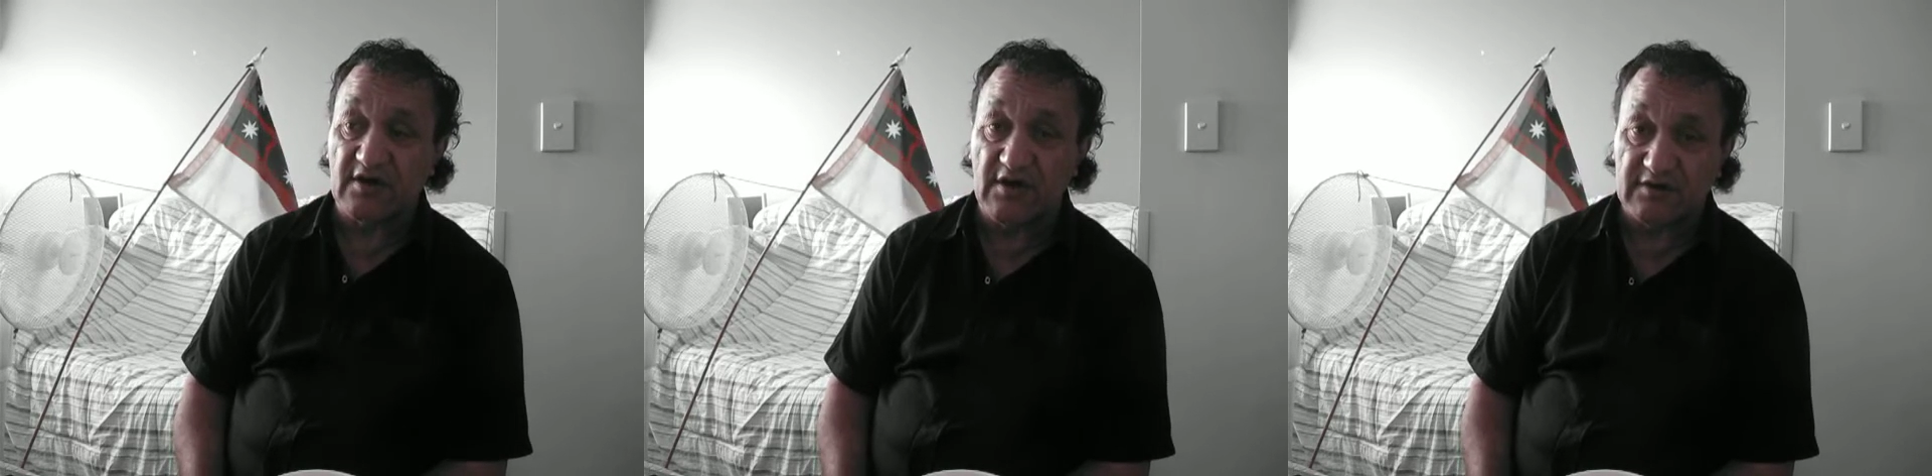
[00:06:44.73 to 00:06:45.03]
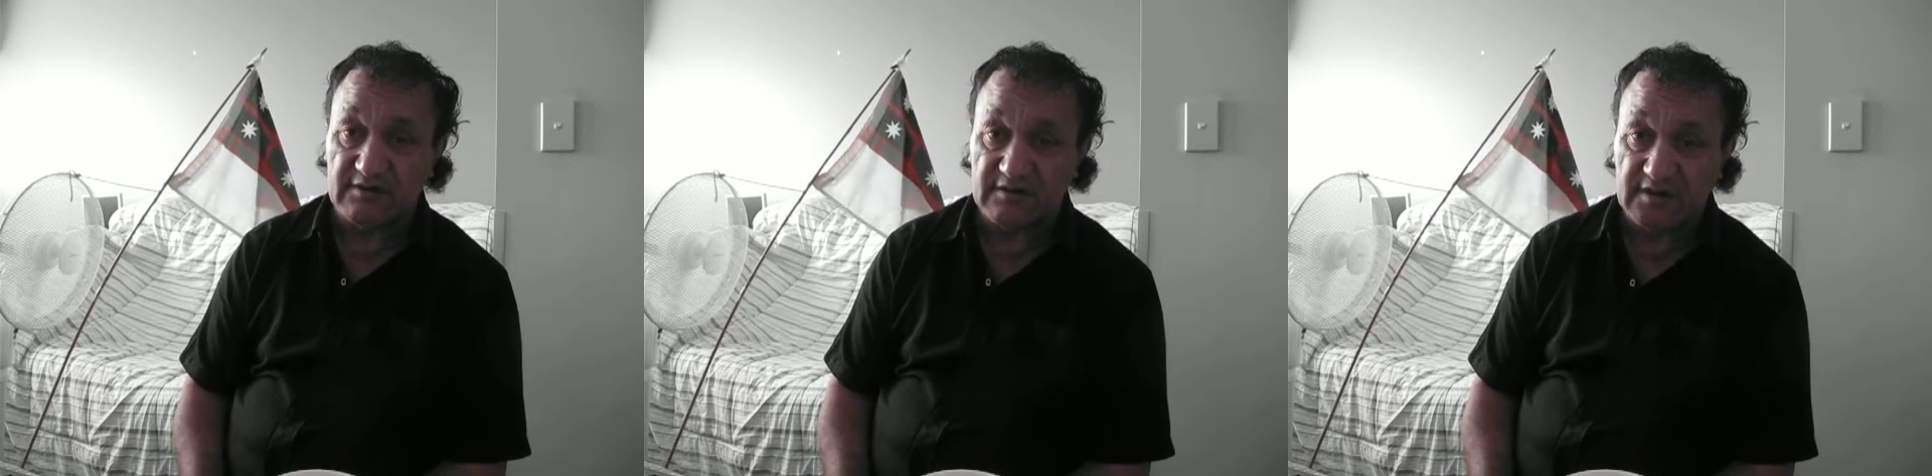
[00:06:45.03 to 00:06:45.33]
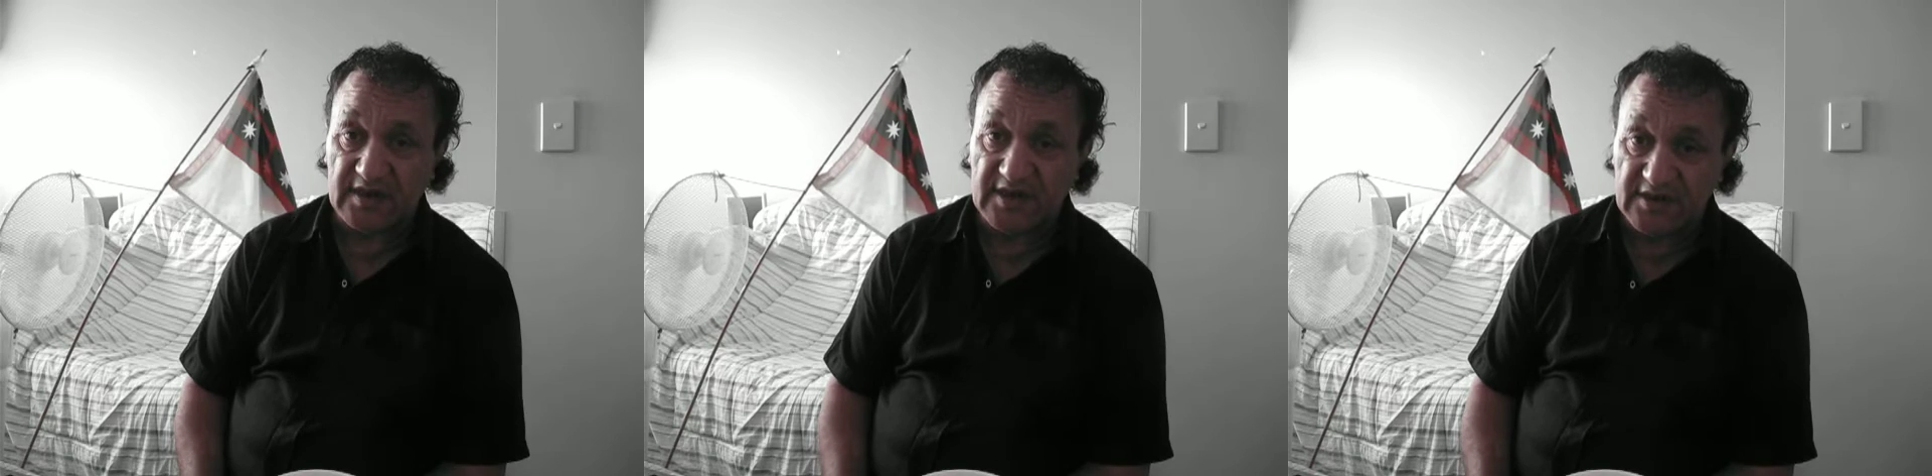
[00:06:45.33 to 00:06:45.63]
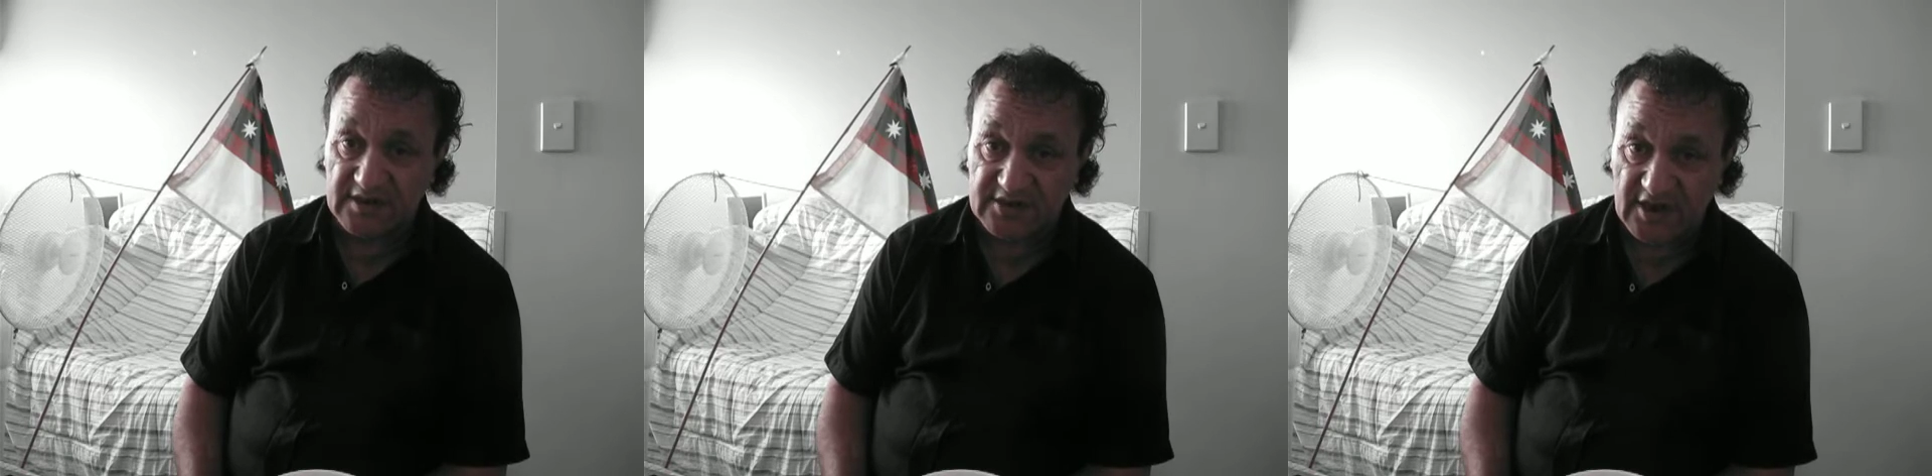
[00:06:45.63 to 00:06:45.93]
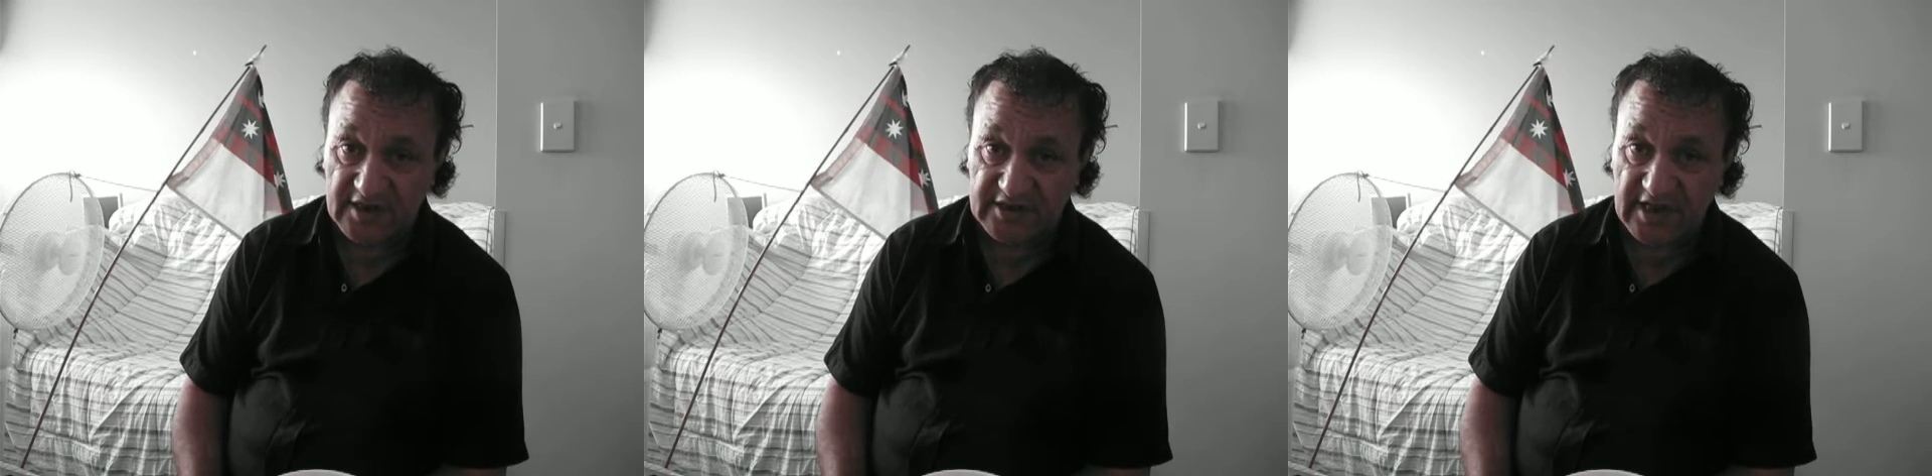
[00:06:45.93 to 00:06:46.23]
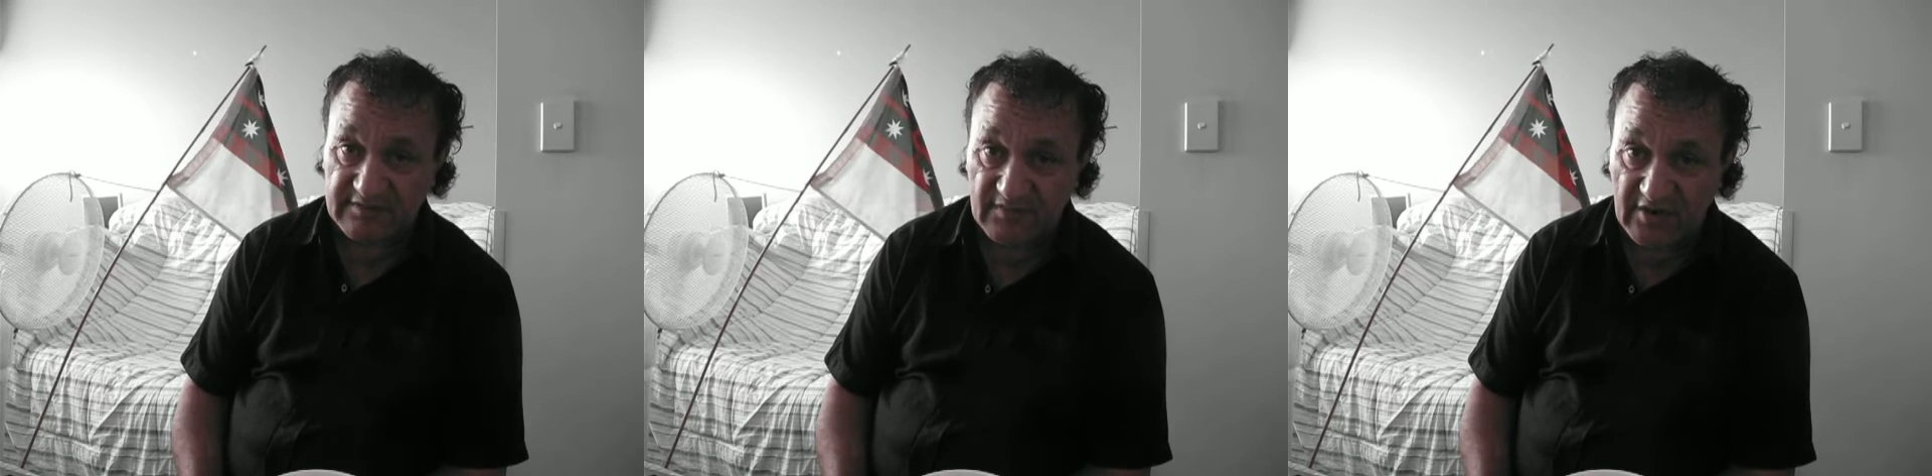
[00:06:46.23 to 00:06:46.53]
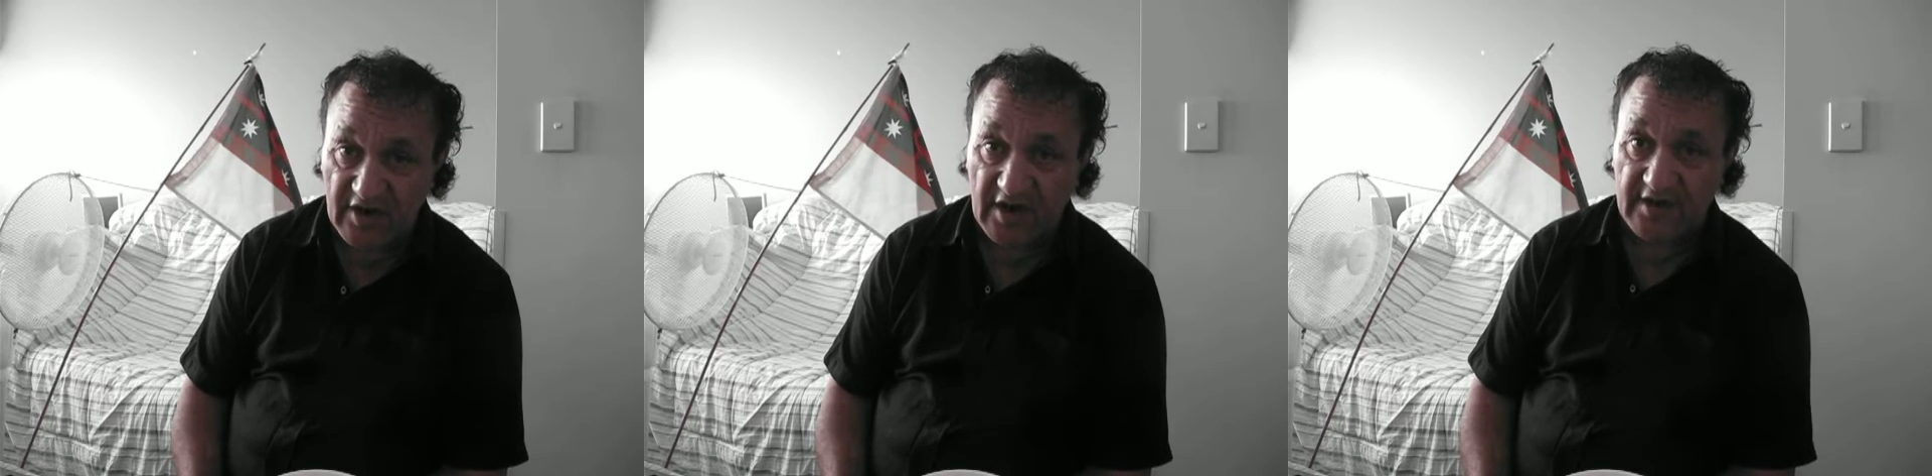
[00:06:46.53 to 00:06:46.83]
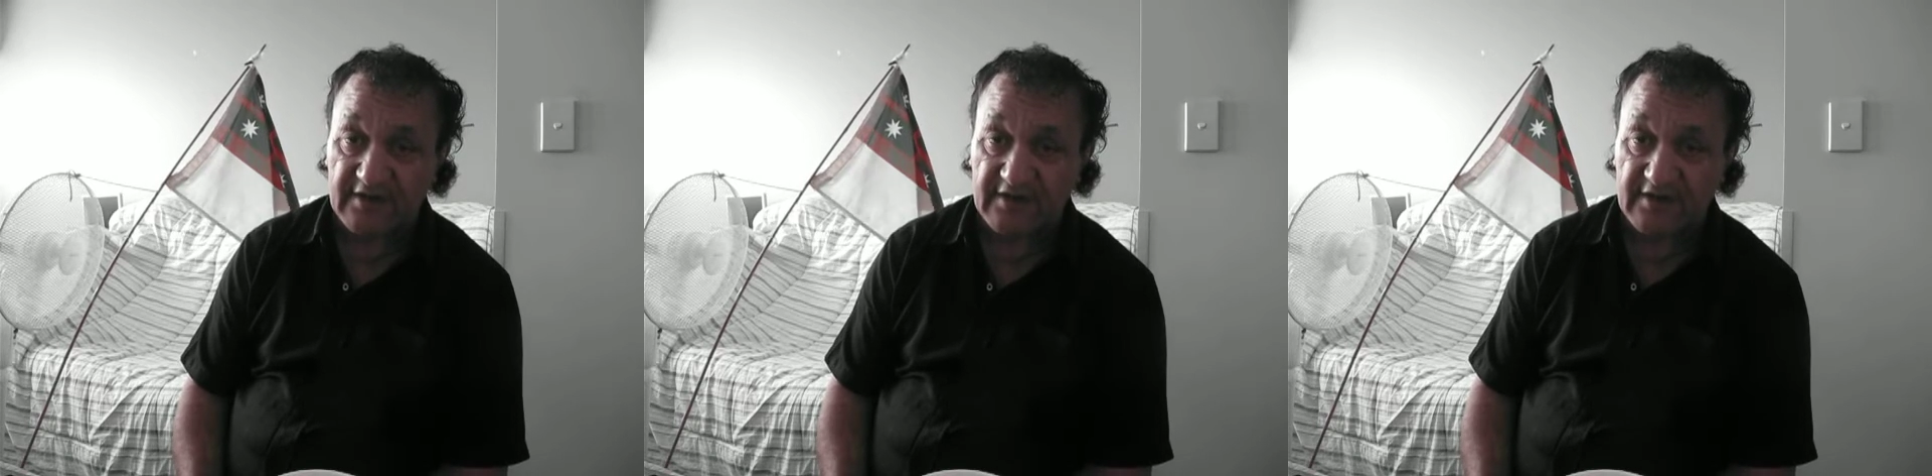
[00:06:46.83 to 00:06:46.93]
on inside that Marae.